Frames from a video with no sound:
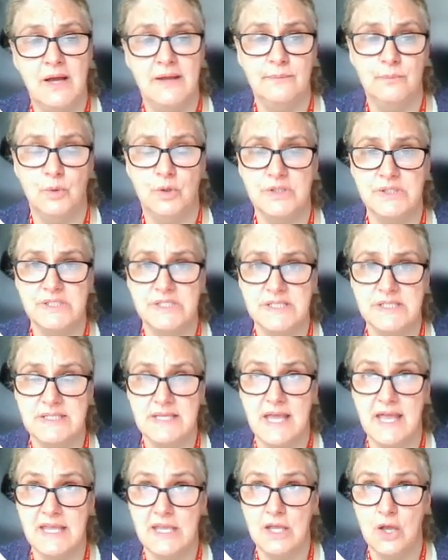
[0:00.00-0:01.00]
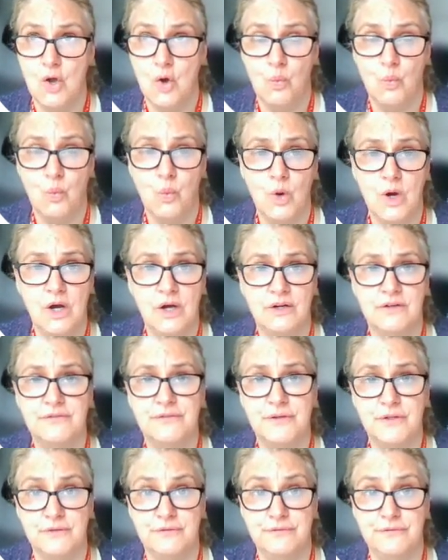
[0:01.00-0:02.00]
Then, of course, you need a
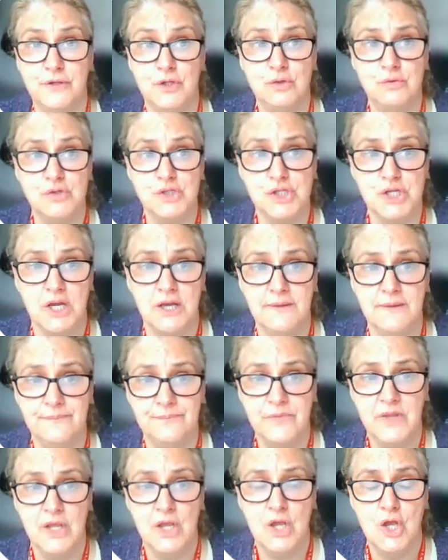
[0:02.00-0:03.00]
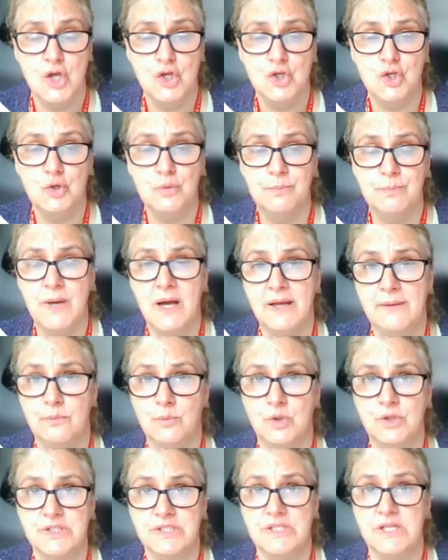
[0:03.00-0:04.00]
conclusion. You might want
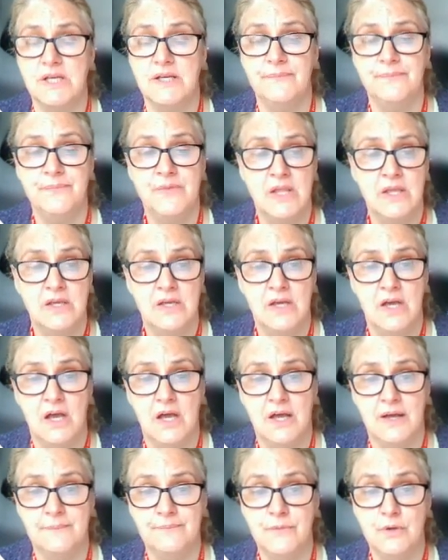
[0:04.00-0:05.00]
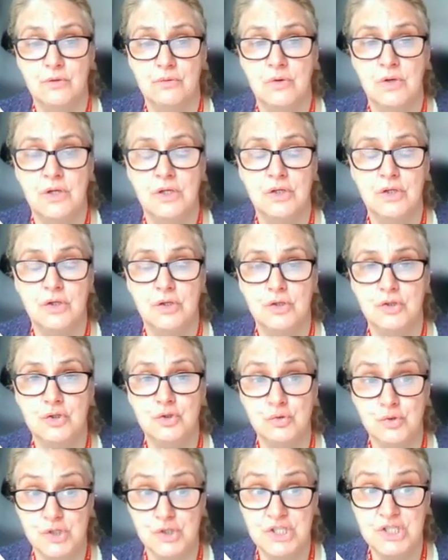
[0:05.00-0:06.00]
to say, work for the
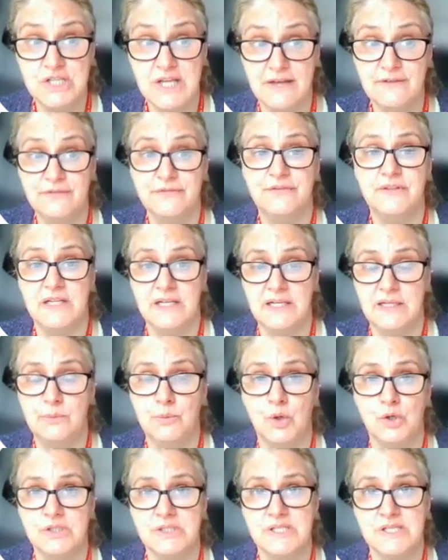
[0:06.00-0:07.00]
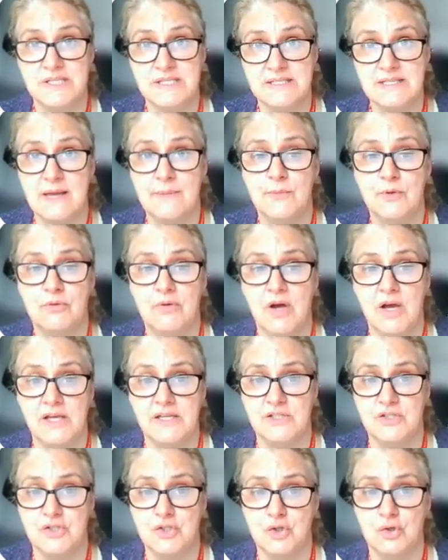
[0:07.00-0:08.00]
future. You might want to,
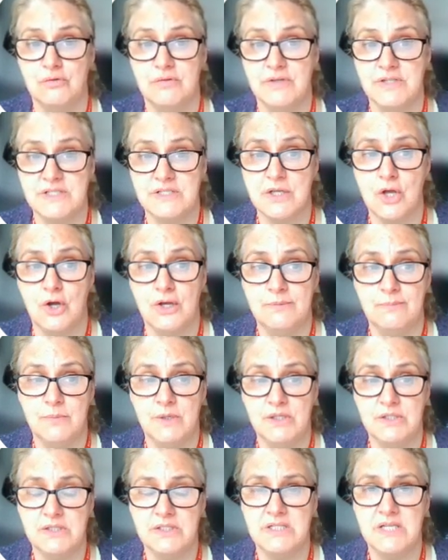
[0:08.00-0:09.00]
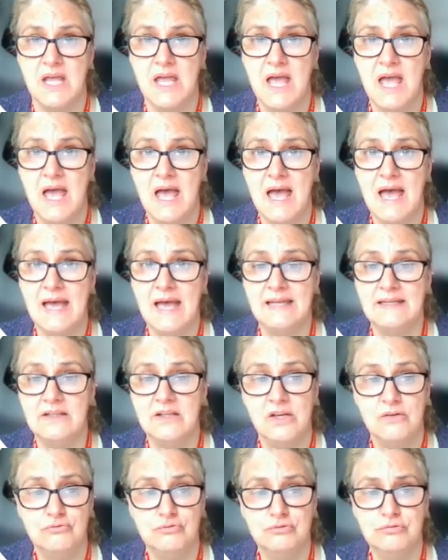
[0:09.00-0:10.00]
you
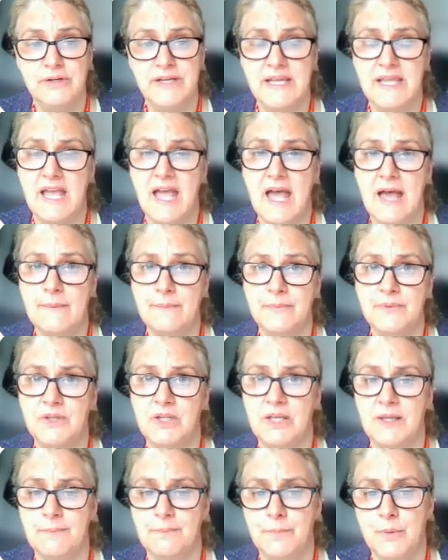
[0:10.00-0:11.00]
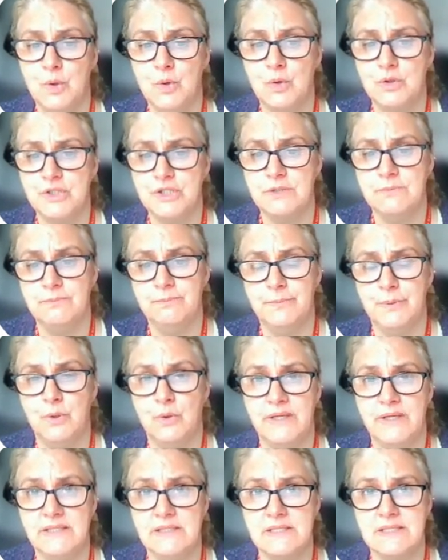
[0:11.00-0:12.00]
definitely want to summarize your
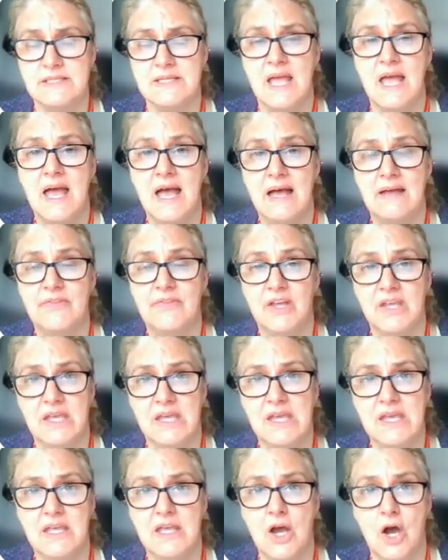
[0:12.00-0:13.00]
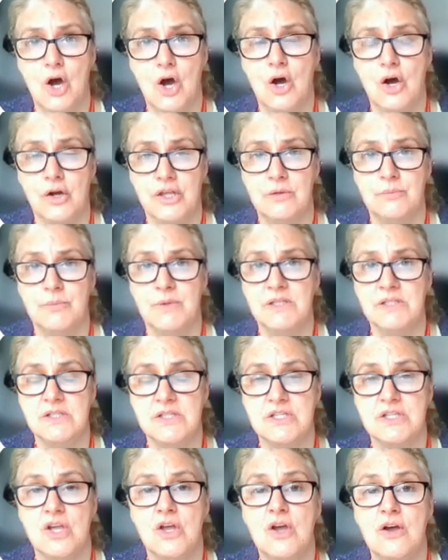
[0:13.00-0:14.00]
assignment and
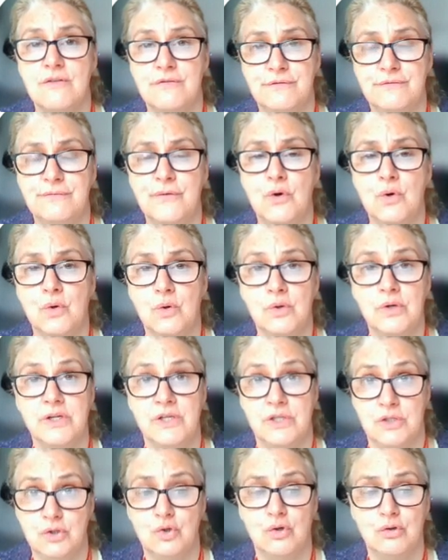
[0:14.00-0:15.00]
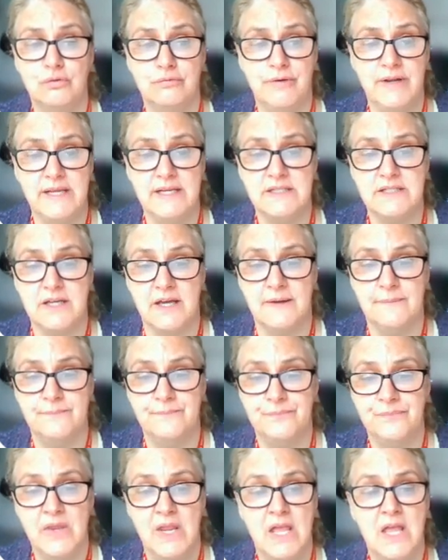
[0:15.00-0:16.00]
recap the important points
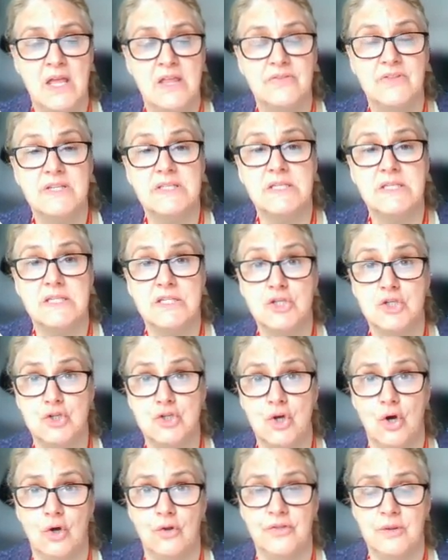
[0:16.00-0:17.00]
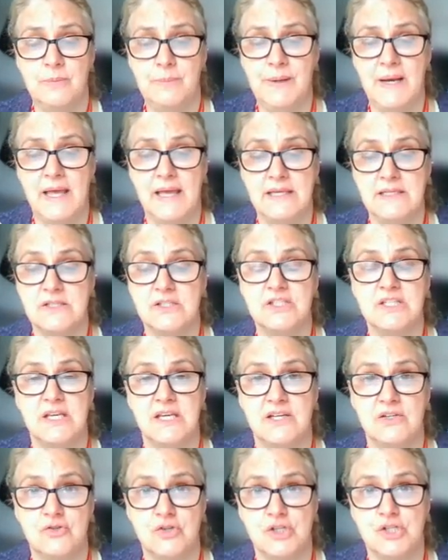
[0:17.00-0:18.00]
and the key arguments
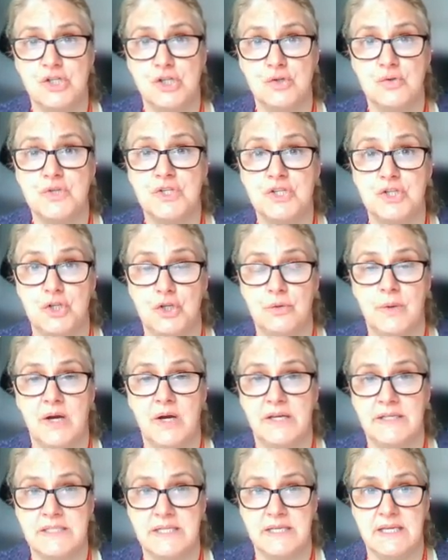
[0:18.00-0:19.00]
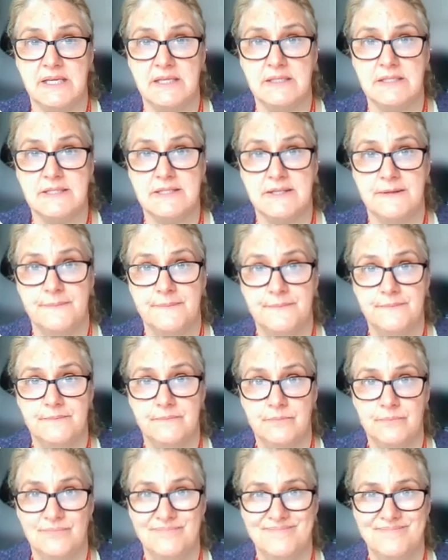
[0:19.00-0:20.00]
for your reader. This
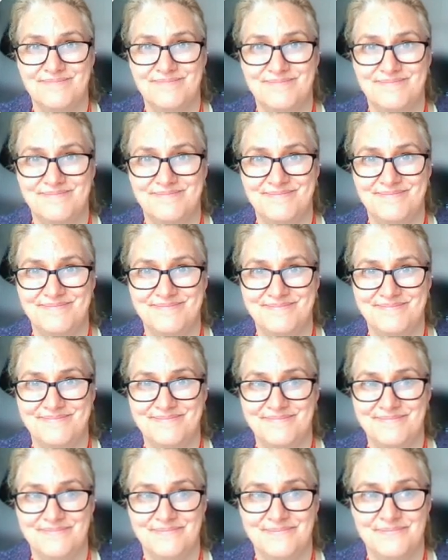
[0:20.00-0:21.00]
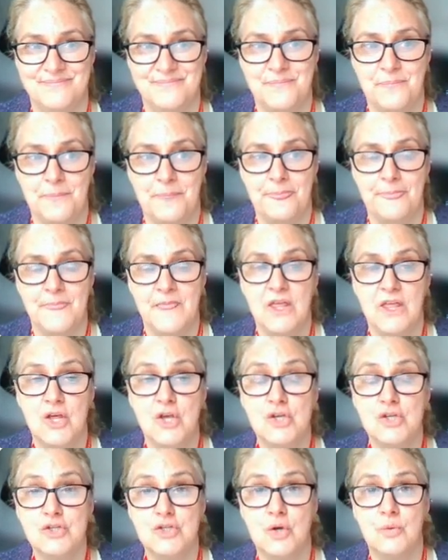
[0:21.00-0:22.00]
is not the place to introduce
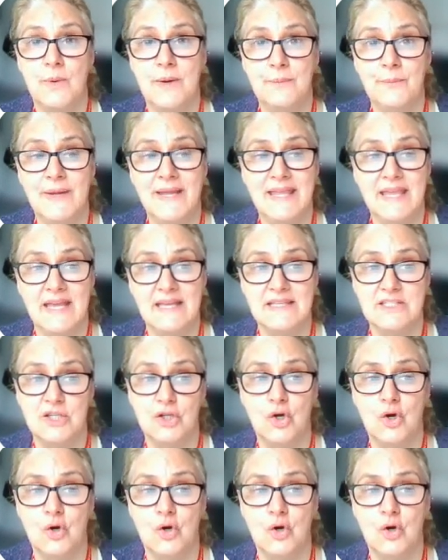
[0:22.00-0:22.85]
new ideas.